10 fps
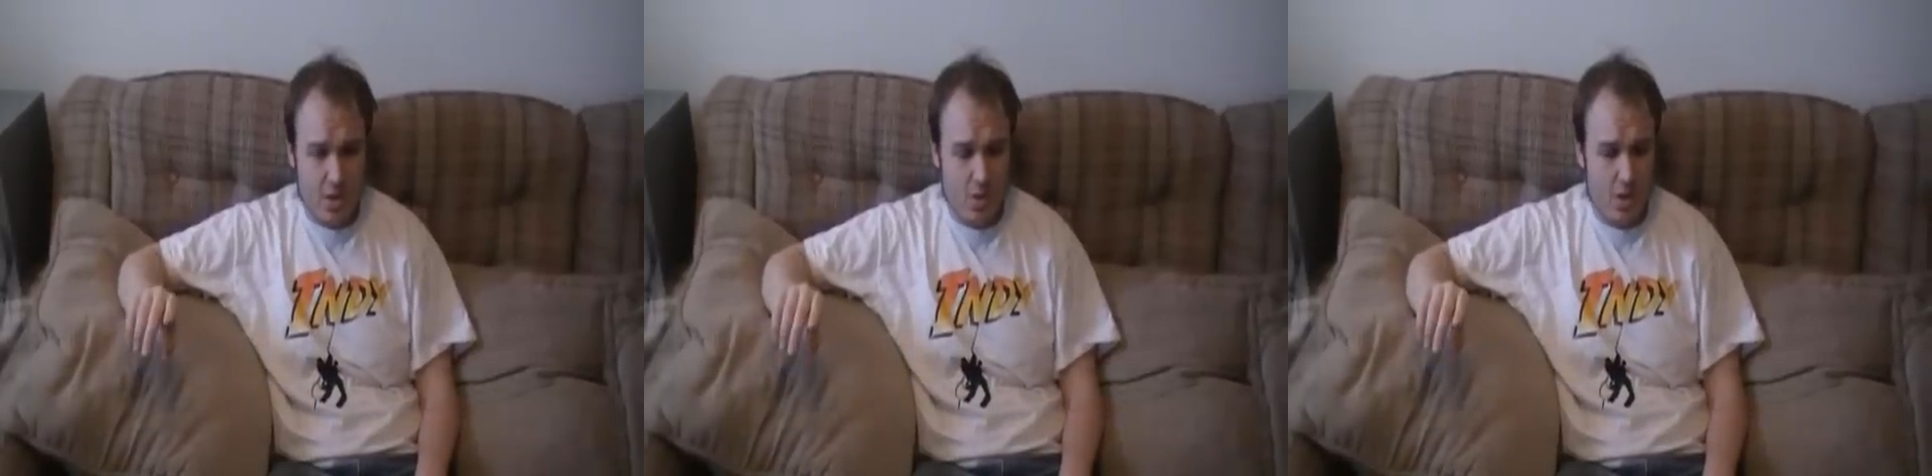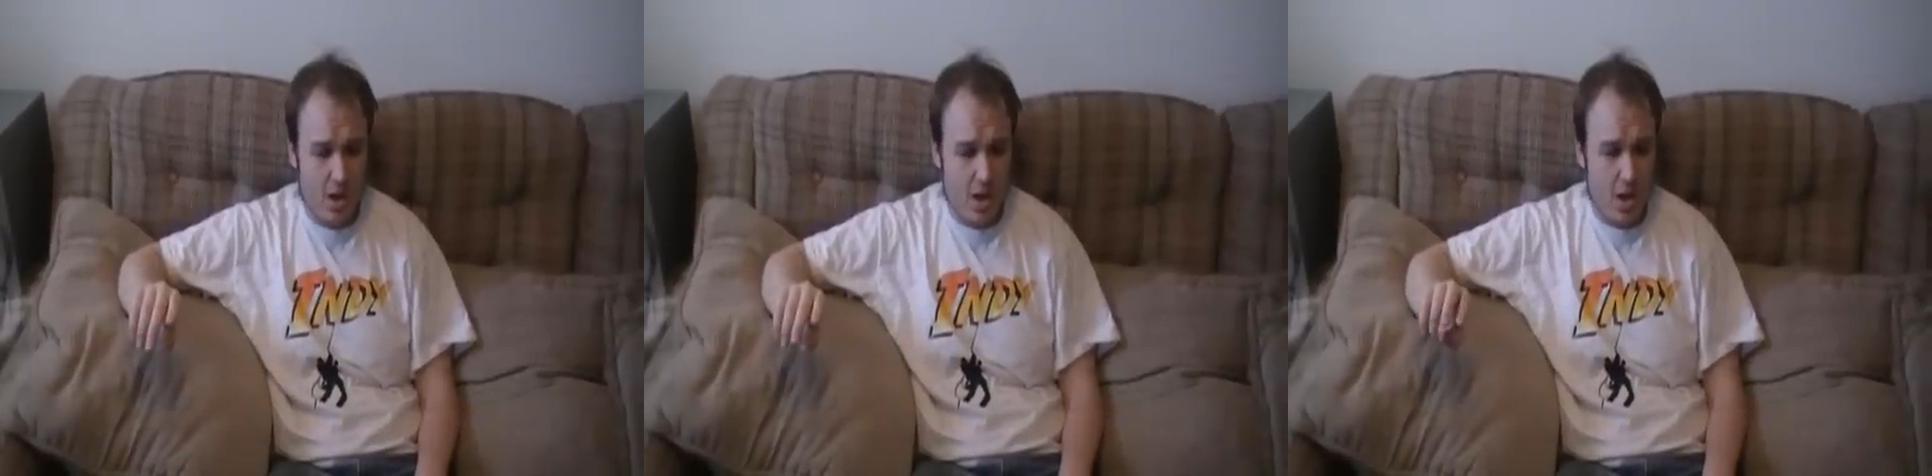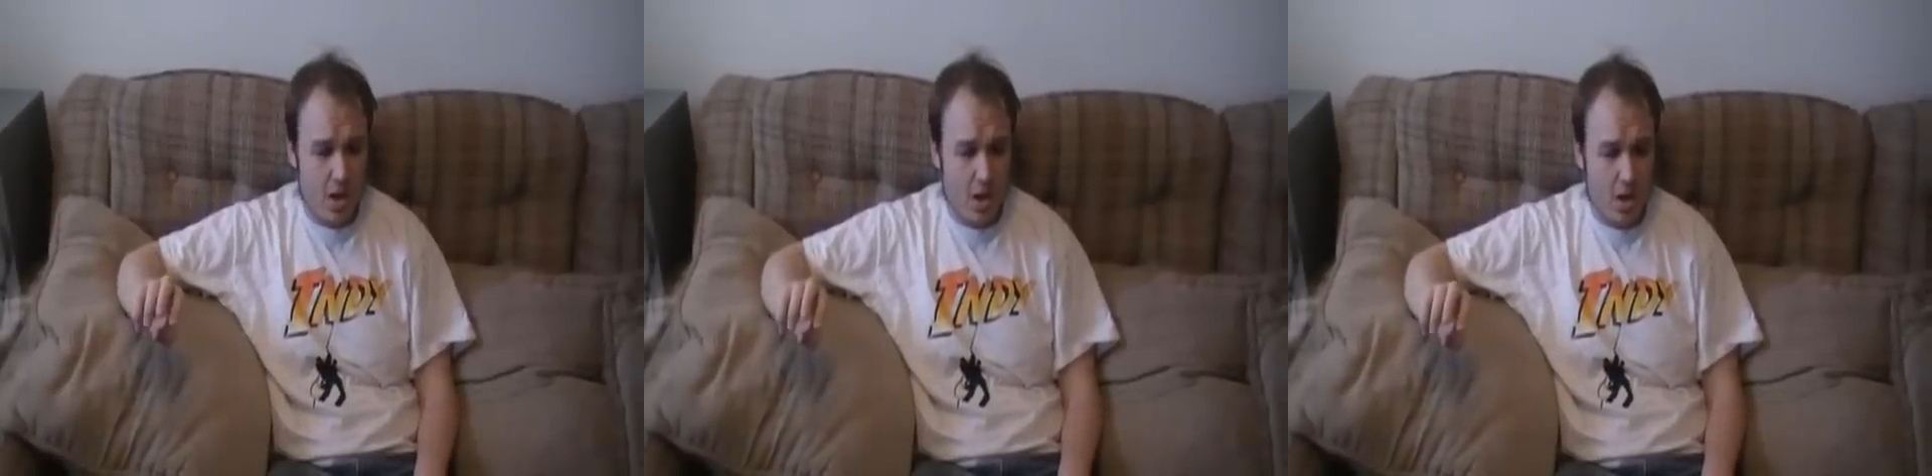or
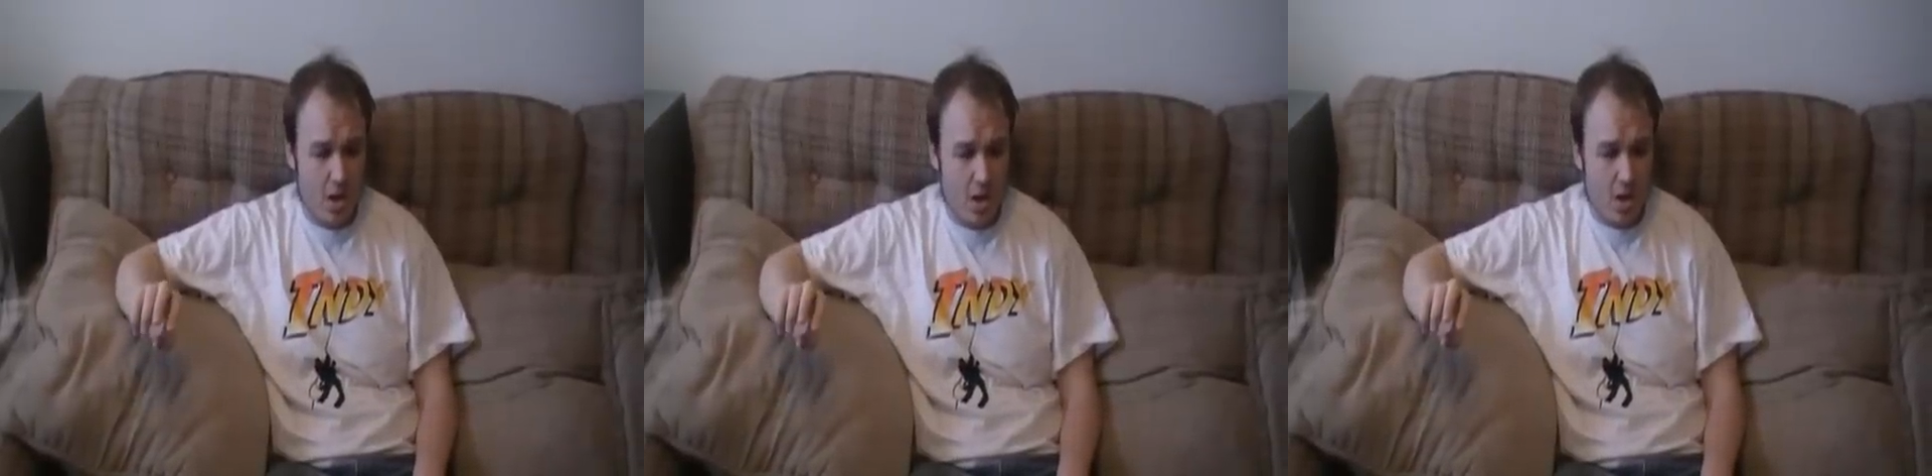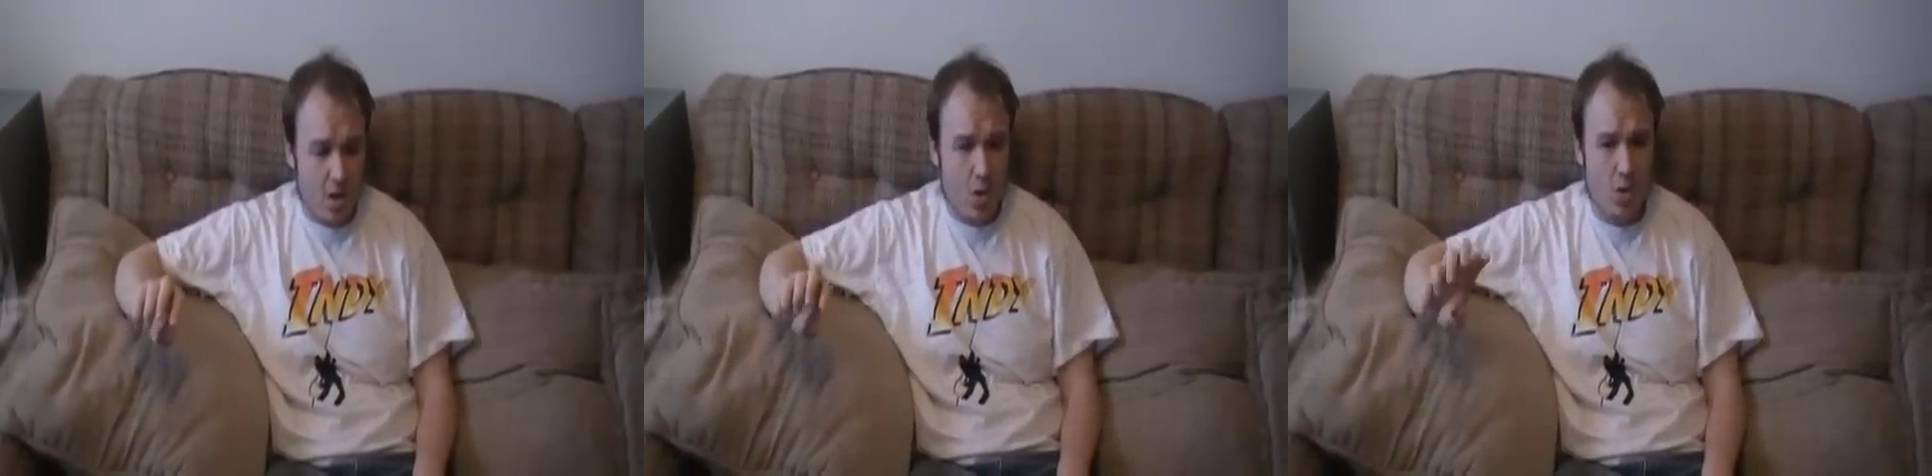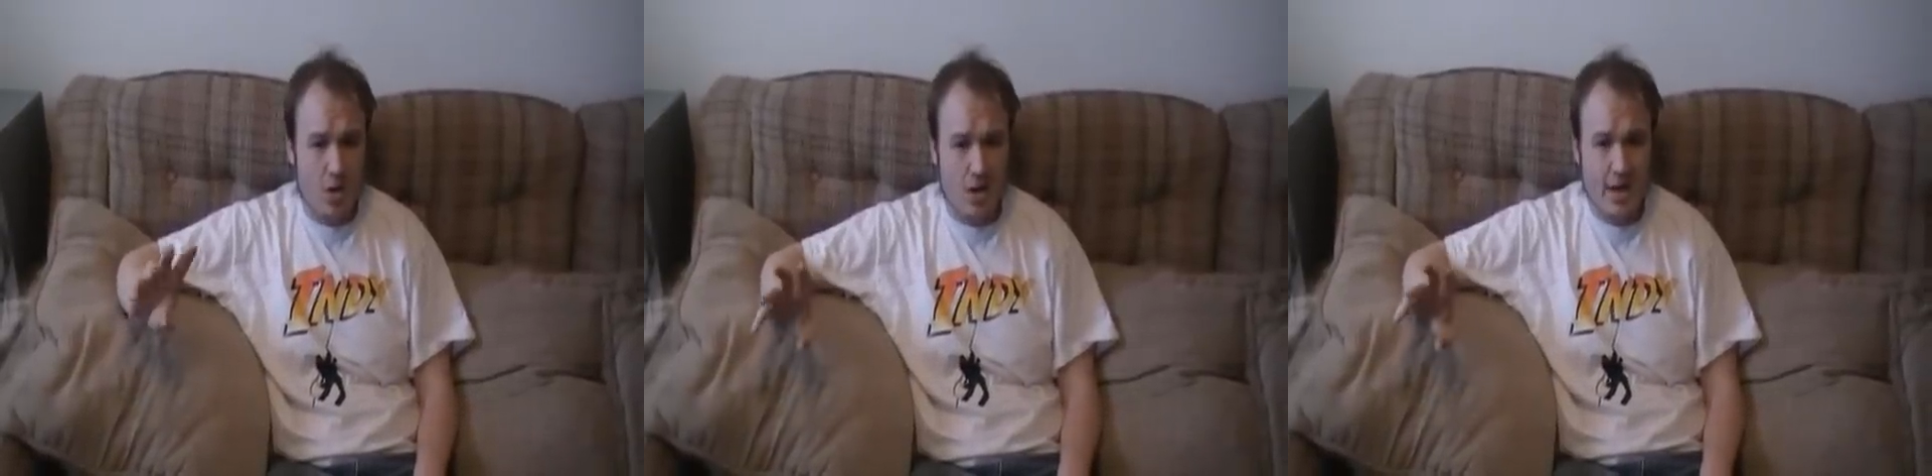uh,
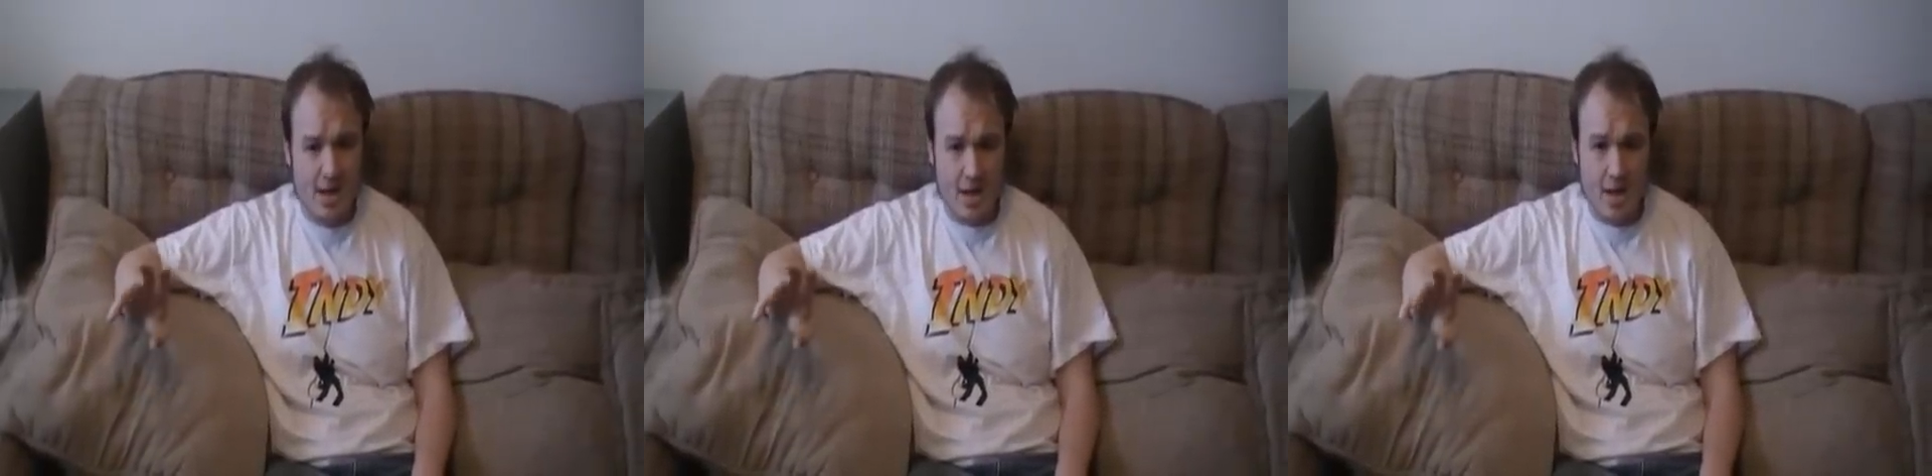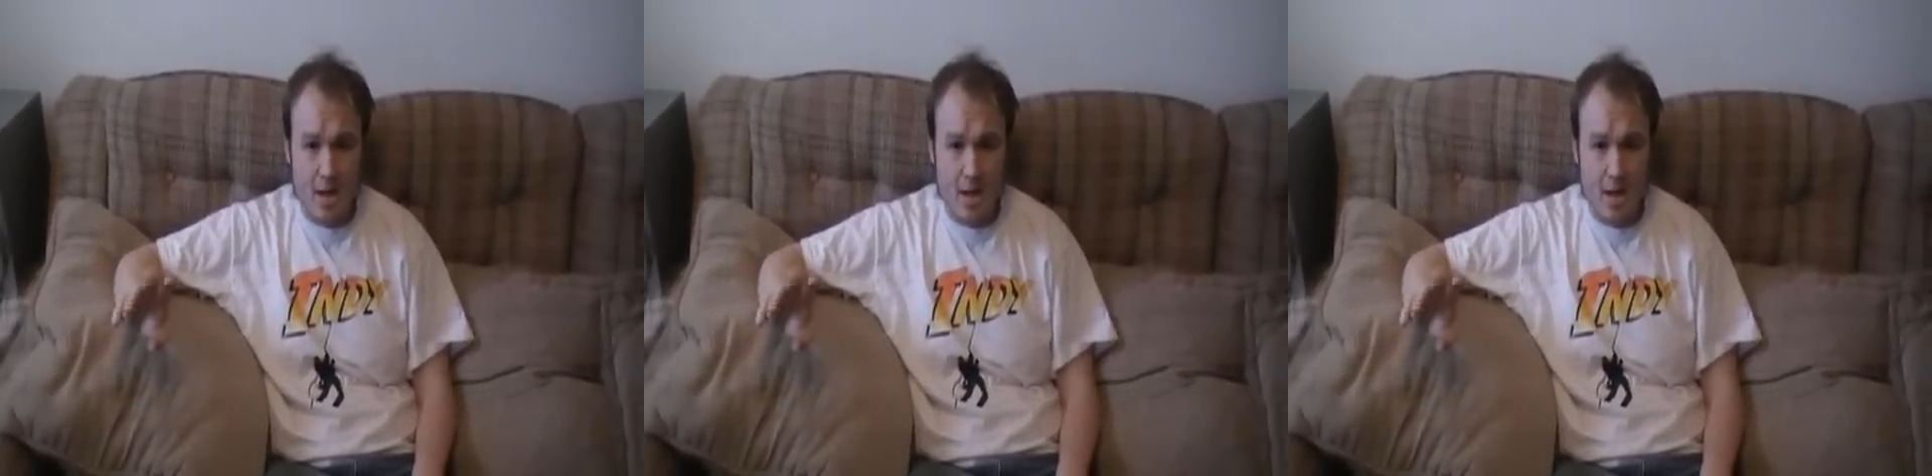or Clinton,